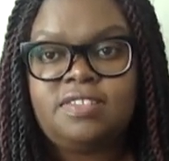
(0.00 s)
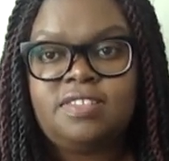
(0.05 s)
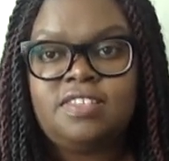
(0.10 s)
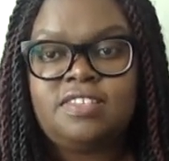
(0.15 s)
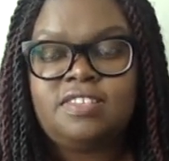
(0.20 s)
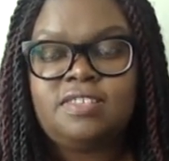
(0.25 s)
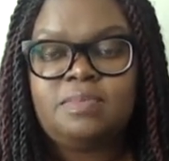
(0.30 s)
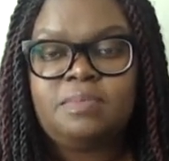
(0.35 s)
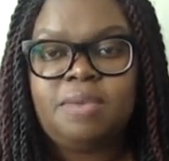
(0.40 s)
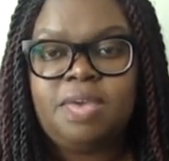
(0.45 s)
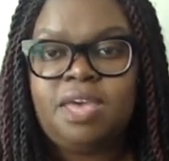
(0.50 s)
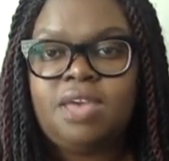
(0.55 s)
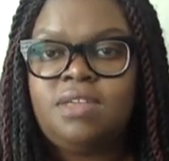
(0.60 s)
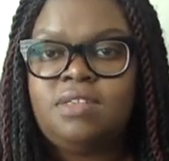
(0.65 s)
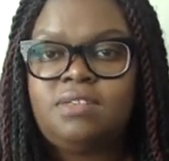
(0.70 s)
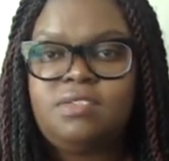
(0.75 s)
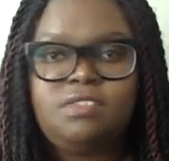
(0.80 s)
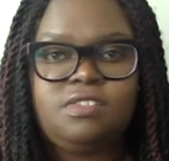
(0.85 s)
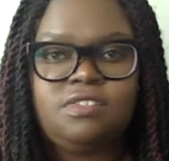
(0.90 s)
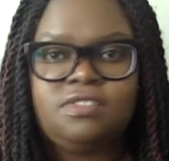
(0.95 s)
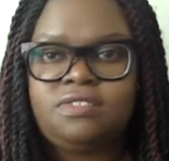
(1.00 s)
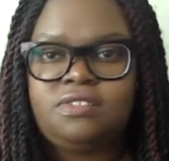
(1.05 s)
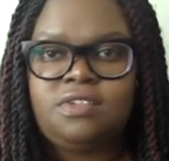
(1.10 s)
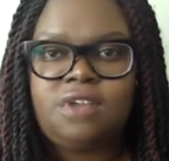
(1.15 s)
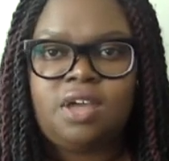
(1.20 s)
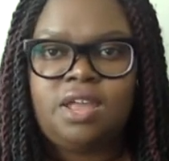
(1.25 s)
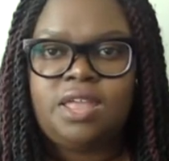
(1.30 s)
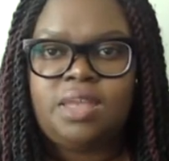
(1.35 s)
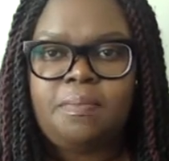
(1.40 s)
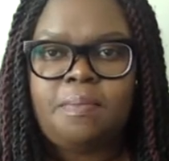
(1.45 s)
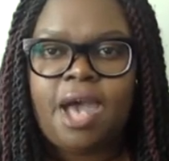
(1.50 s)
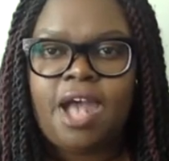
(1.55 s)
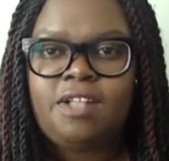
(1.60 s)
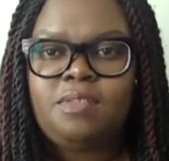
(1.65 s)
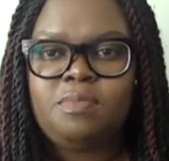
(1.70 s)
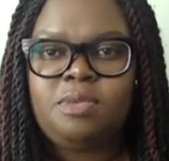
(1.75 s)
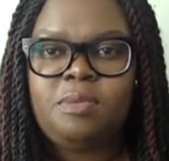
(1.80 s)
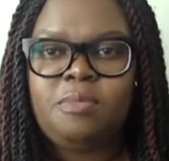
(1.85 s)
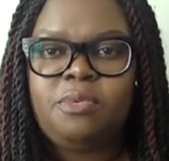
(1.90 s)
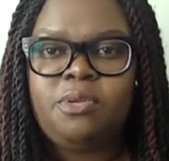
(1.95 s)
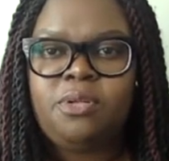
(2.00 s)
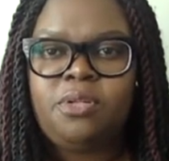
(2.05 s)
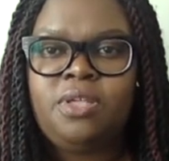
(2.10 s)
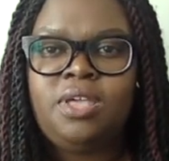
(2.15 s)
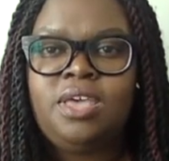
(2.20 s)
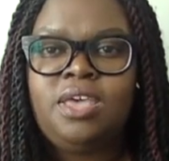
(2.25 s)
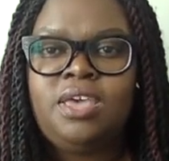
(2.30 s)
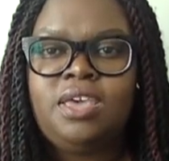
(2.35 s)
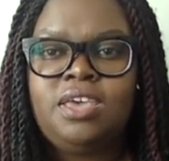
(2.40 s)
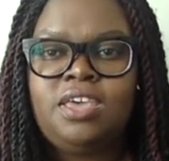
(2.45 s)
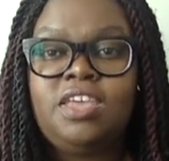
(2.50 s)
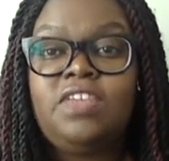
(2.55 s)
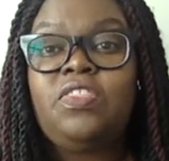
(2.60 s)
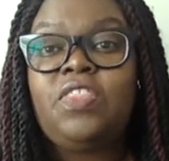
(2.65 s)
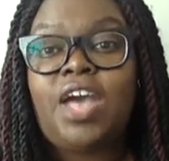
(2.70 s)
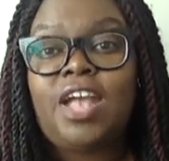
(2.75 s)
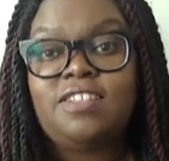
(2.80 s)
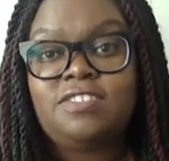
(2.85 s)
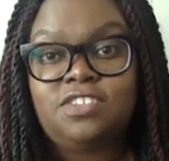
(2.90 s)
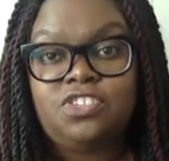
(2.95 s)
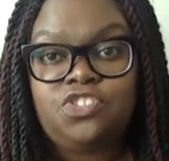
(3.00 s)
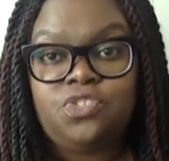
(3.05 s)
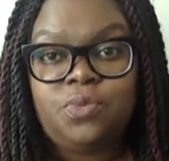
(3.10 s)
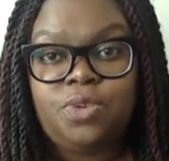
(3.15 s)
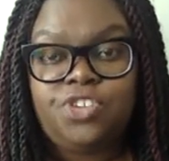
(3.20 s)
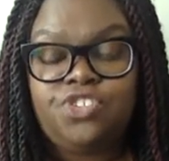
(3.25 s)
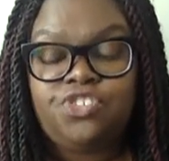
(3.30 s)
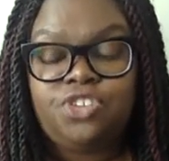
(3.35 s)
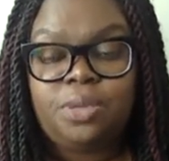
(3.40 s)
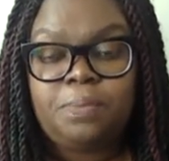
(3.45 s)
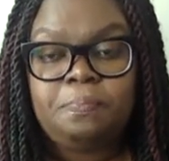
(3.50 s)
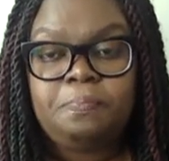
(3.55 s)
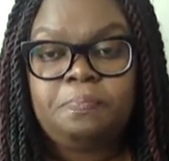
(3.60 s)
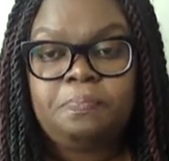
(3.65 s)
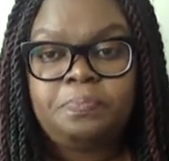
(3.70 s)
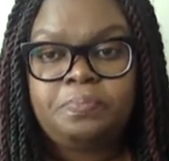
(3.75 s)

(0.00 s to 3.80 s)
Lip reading: This ban does not impact people in that situation.